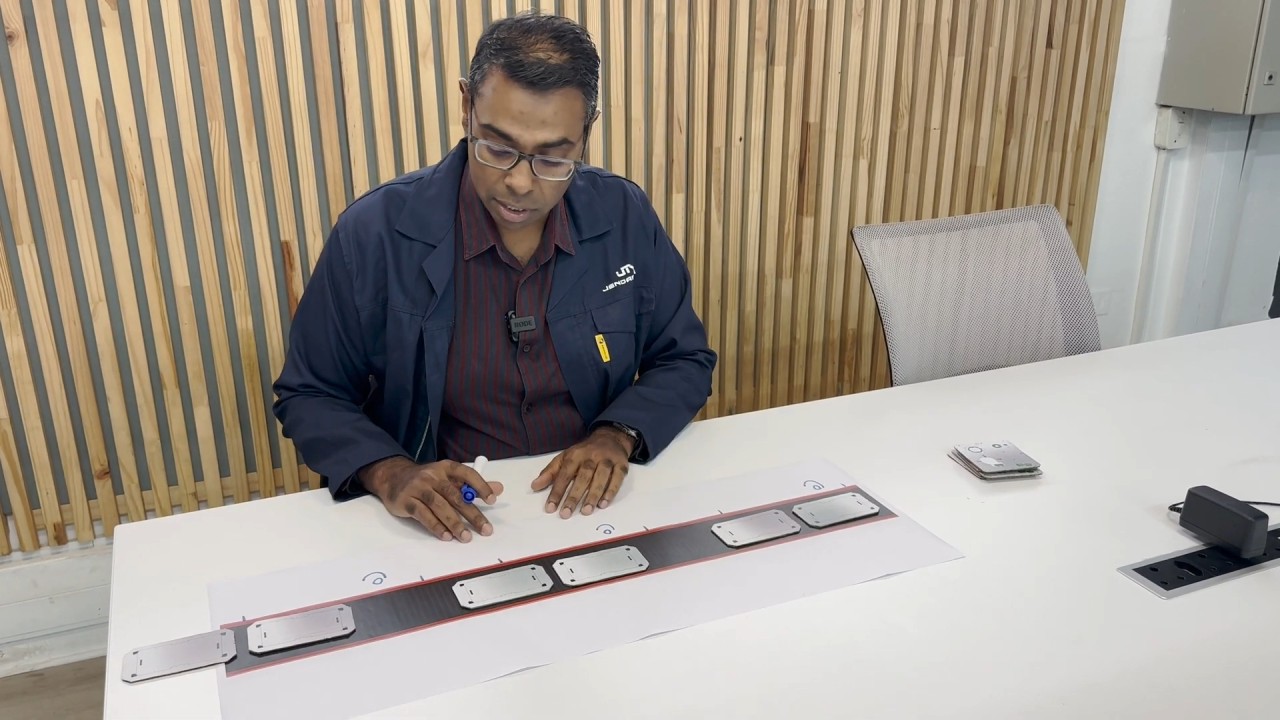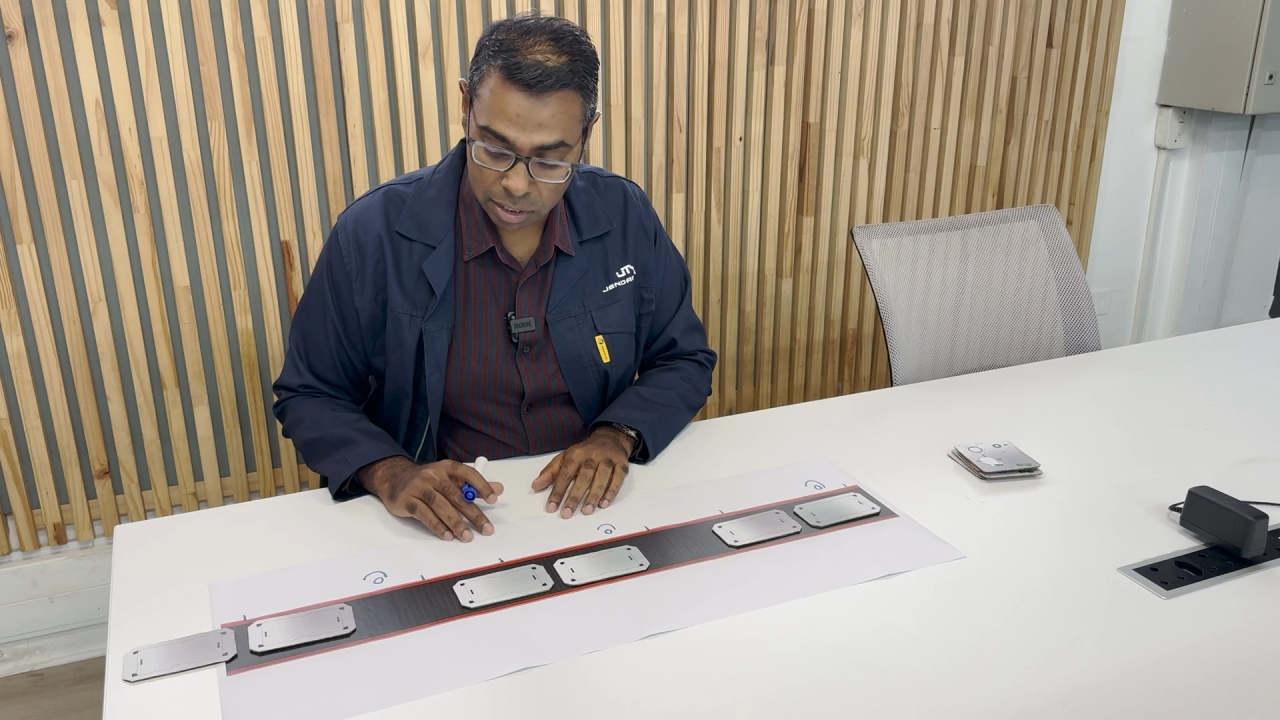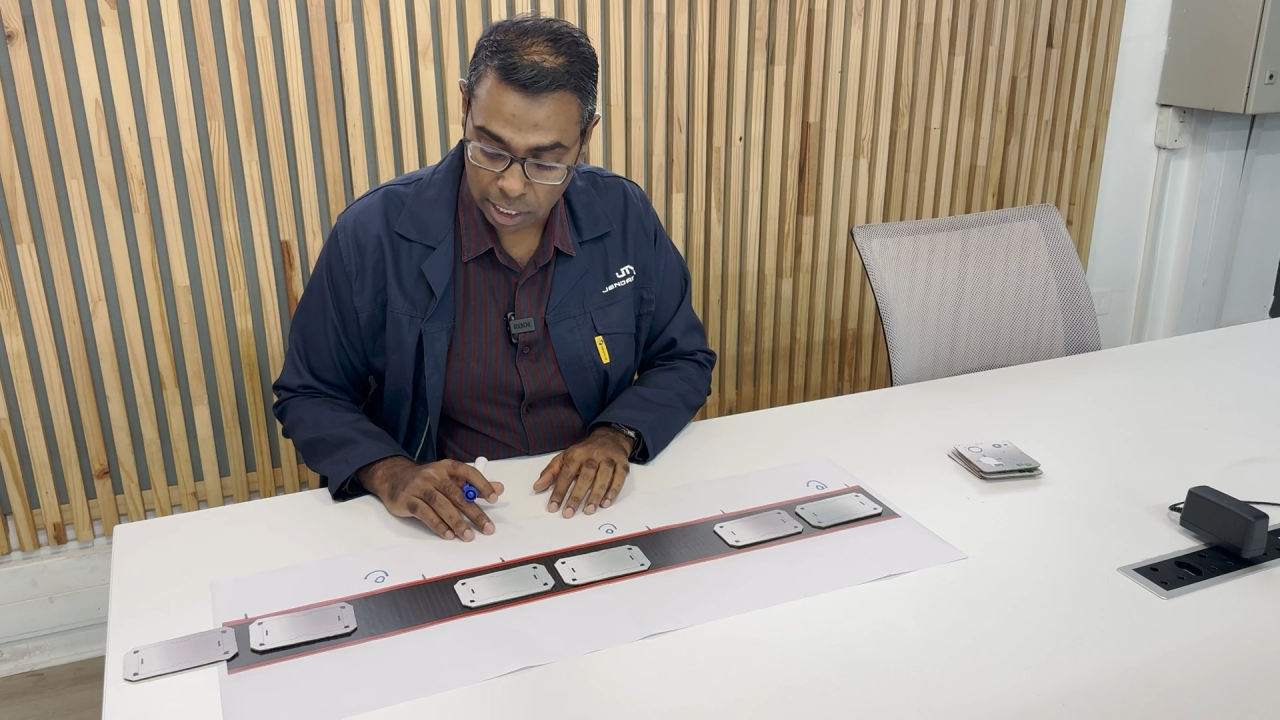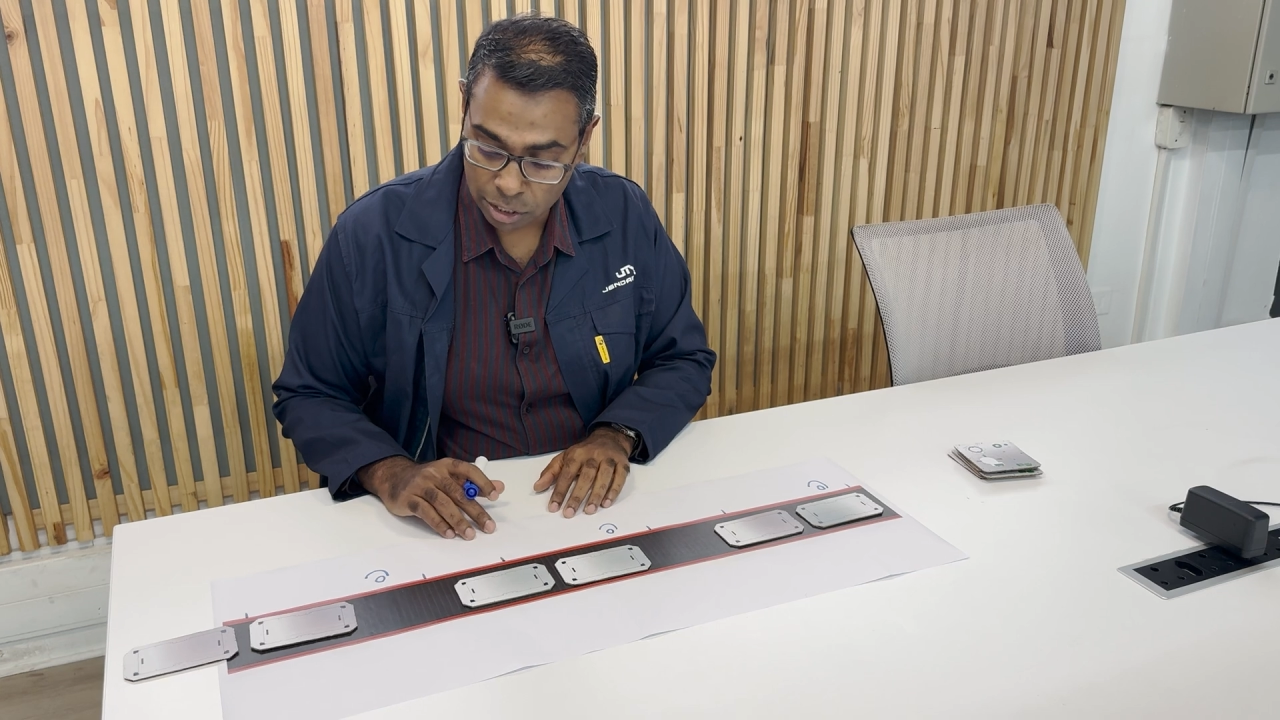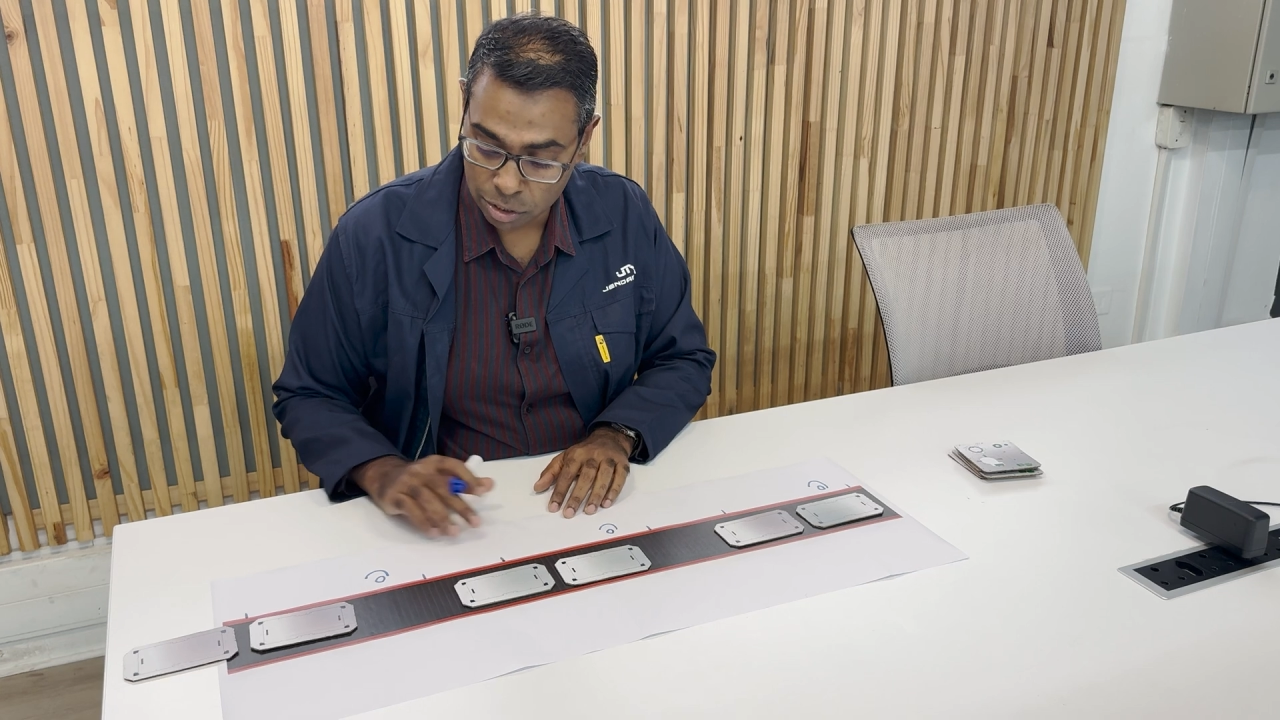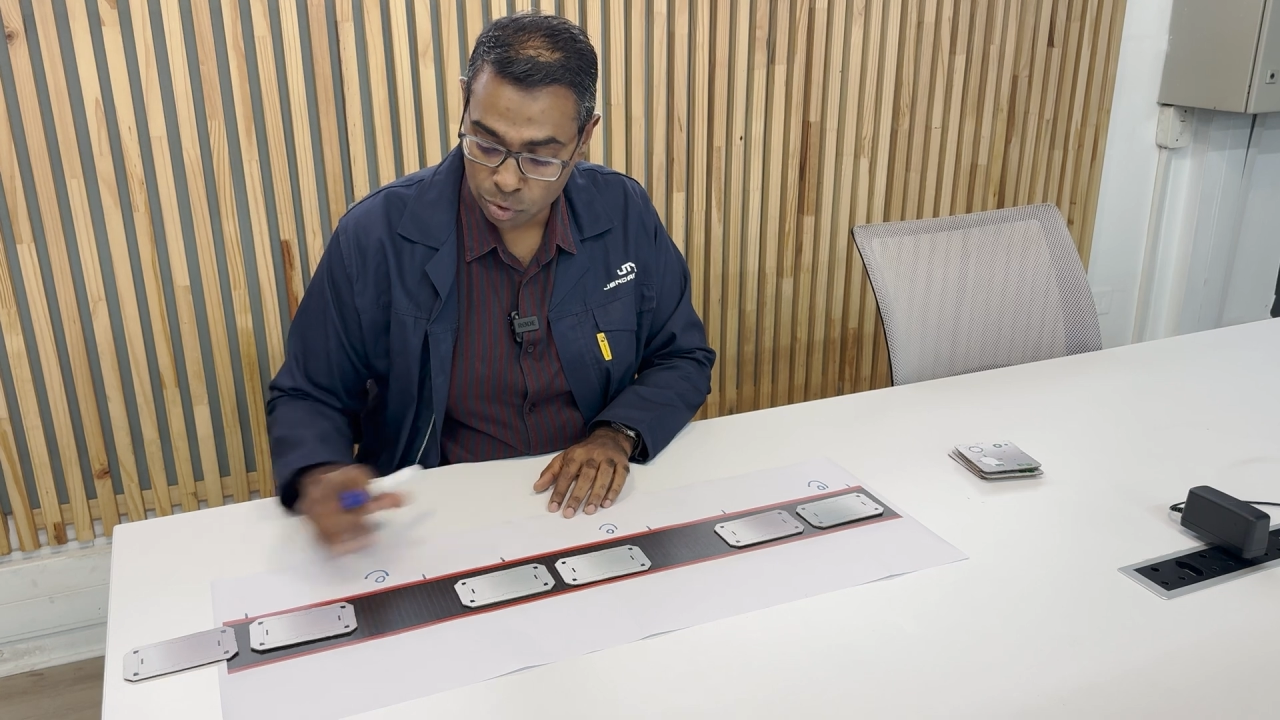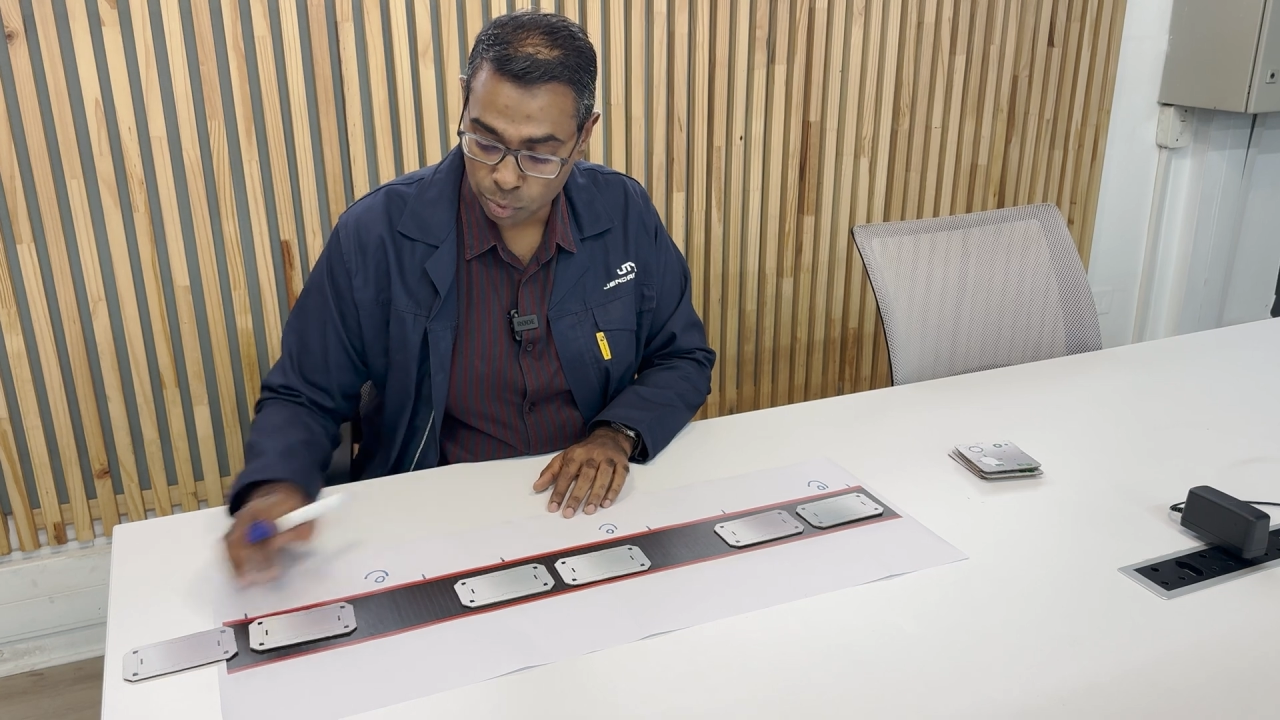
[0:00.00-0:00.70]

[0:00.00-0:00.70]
stations